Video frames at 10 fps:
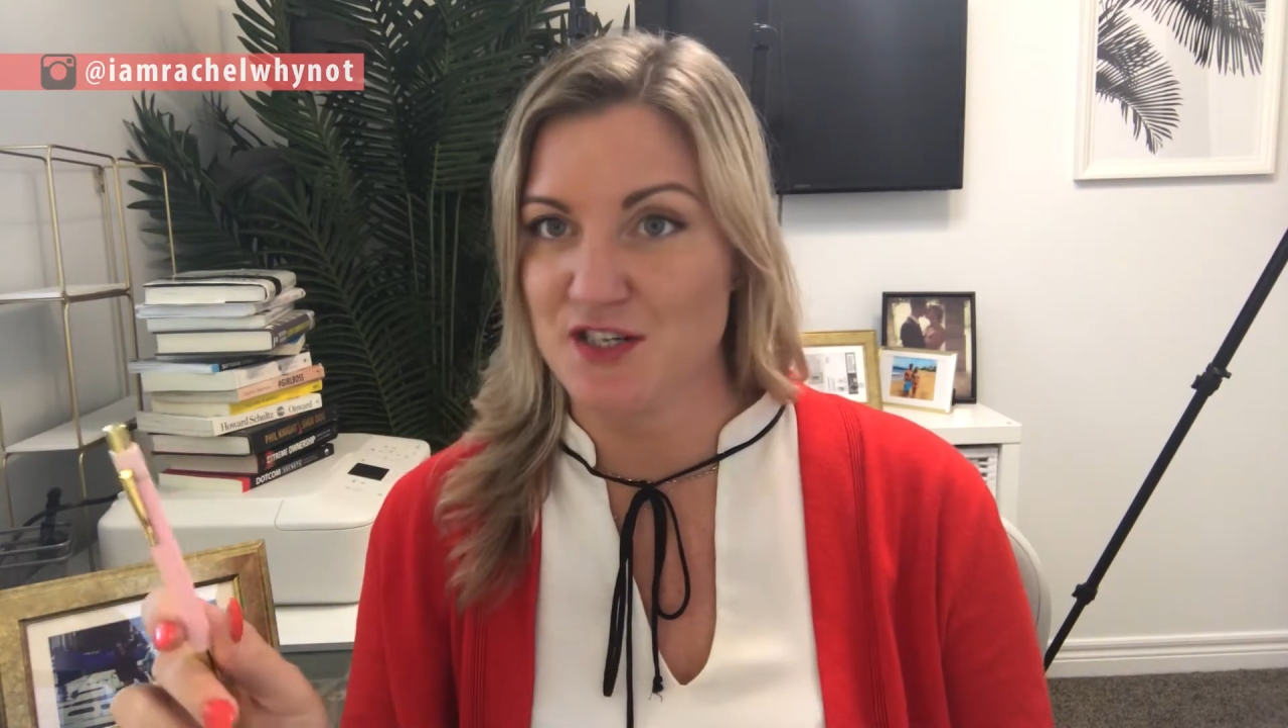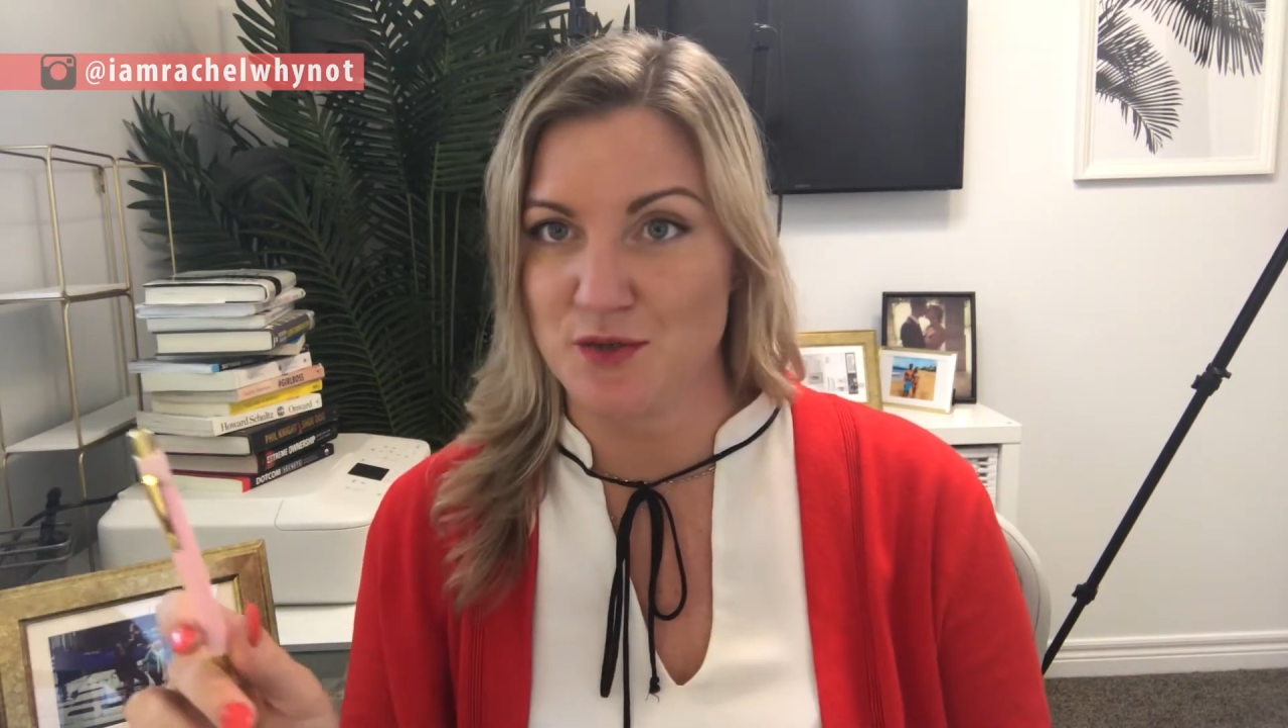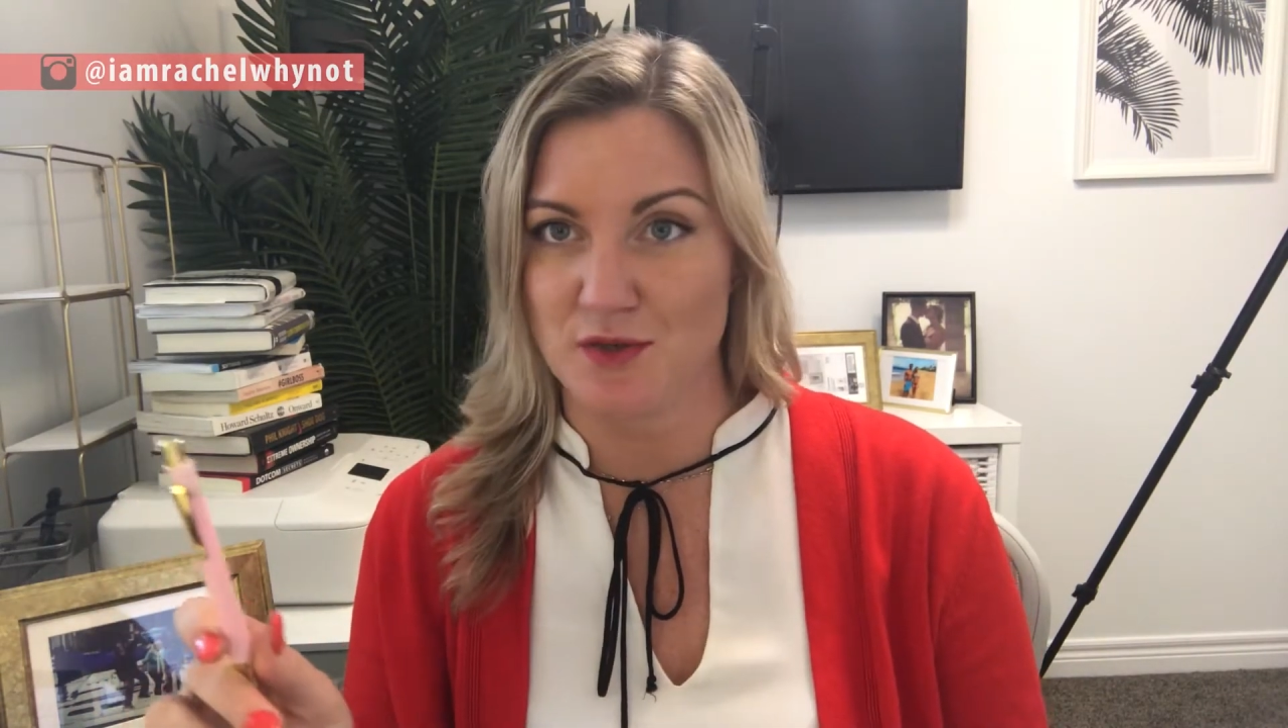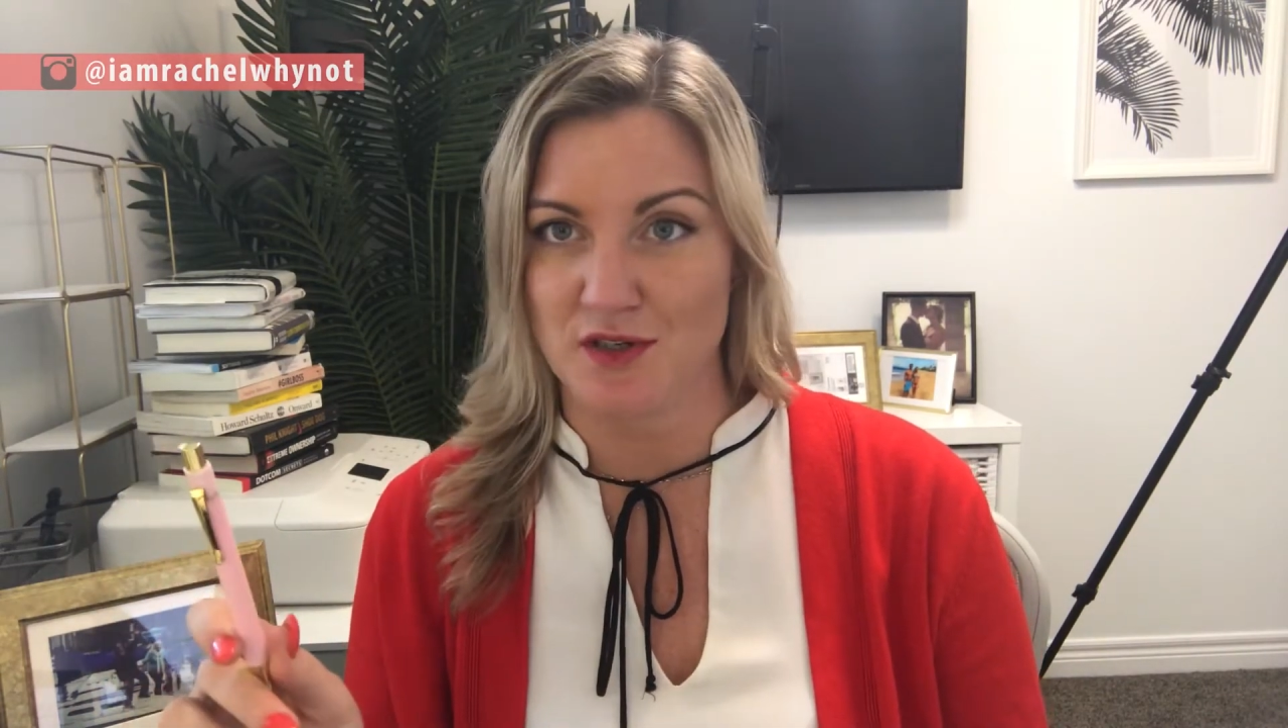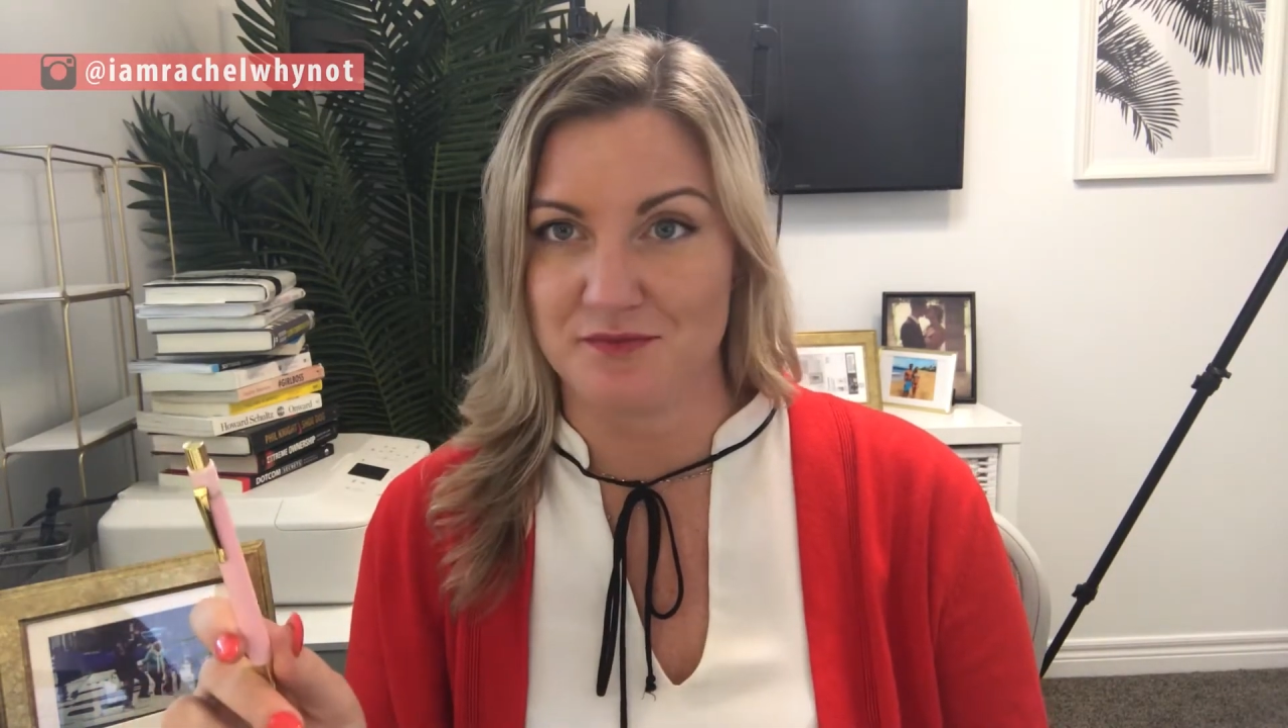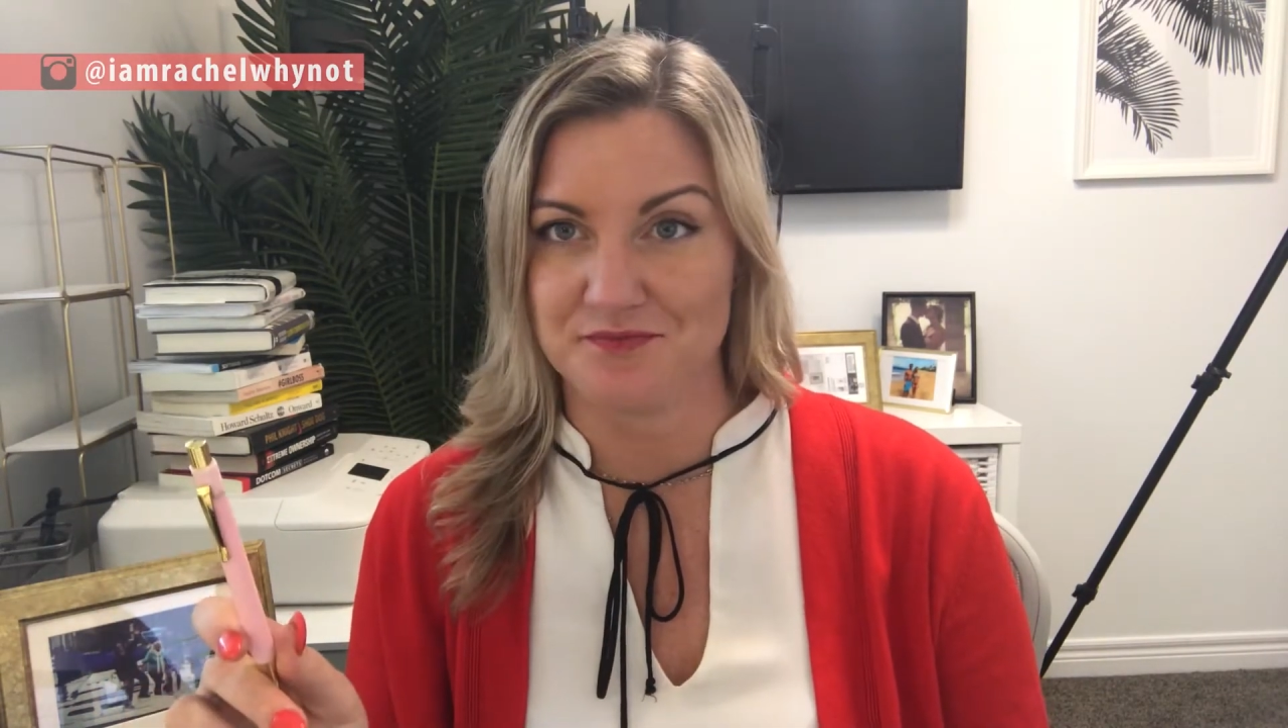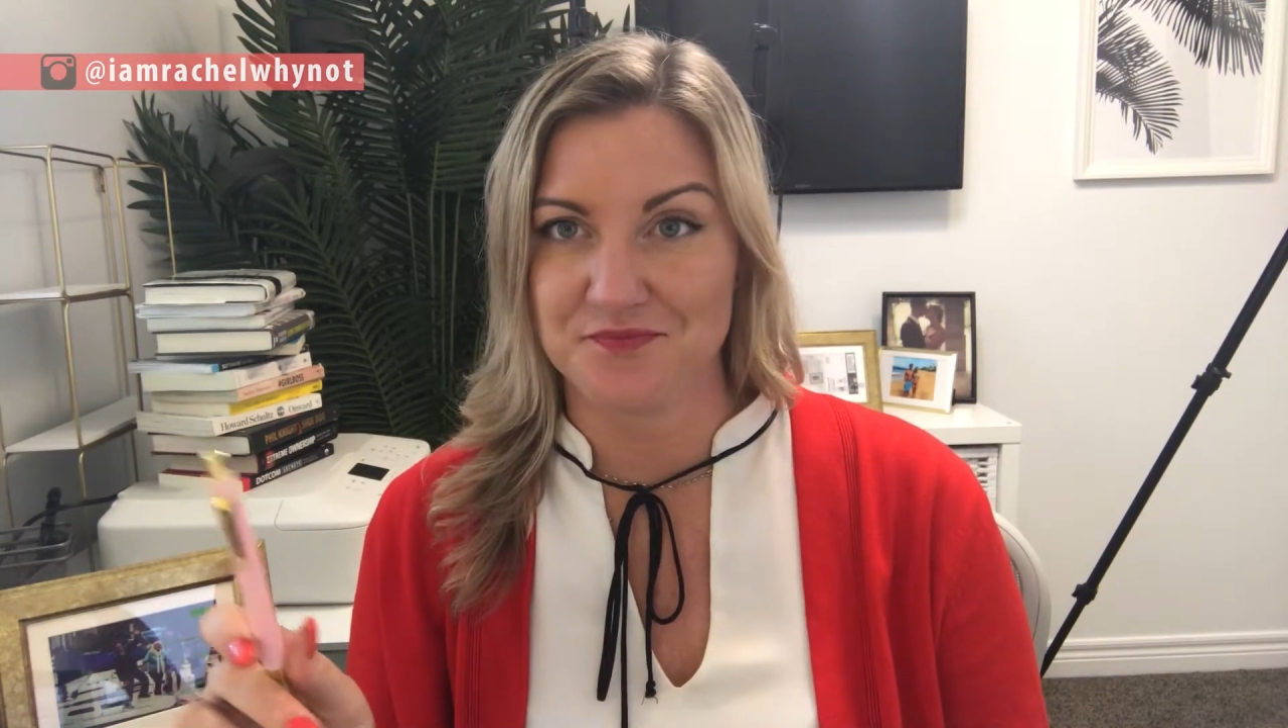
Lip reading: tool.